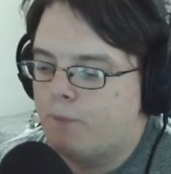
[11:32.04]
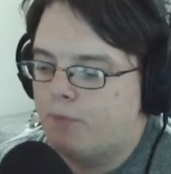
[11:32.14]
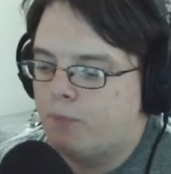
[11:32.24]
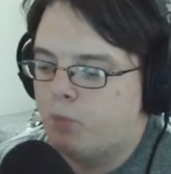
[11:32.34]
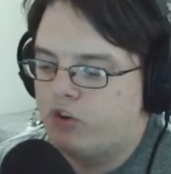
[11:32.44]

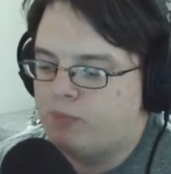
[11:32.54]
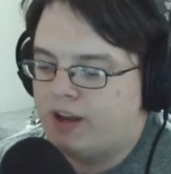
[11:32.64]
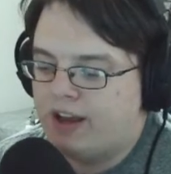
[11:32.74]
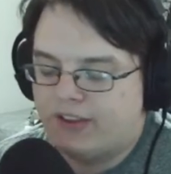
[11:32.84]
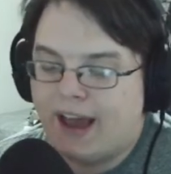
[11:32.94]
Which,
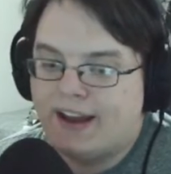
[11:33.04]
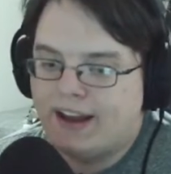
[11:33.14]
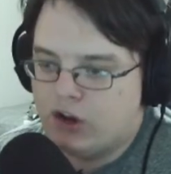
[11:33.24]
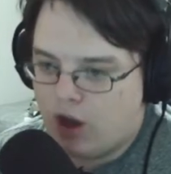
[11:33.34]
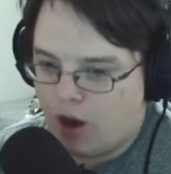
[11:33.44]
because I
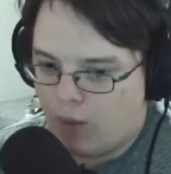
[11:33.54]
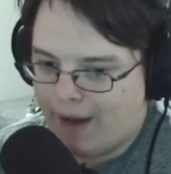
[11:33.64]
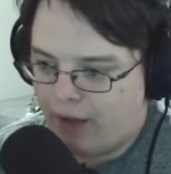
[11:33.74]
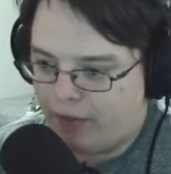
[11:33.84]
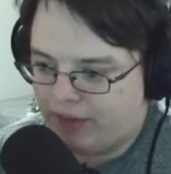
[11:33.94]
didn't know
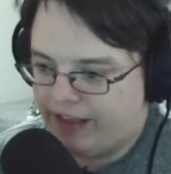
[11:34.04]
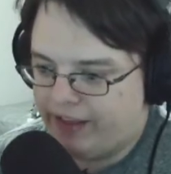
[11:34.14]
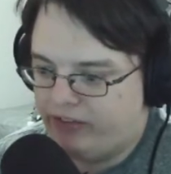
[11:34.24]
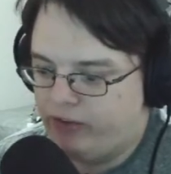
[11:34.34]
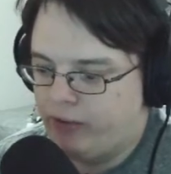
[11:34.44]
about
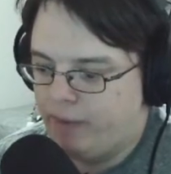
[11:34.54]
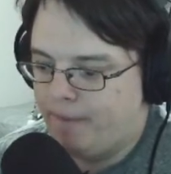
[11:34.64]
these,